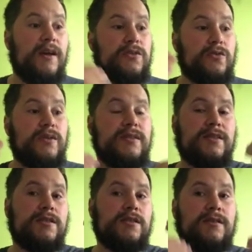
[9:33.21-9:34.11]
So this
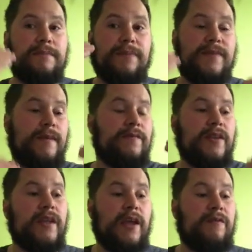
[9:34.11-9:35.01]
is something
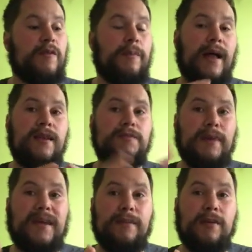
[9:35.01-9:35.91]
that you have to balance by
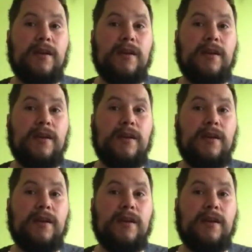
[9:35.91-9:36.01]
keeping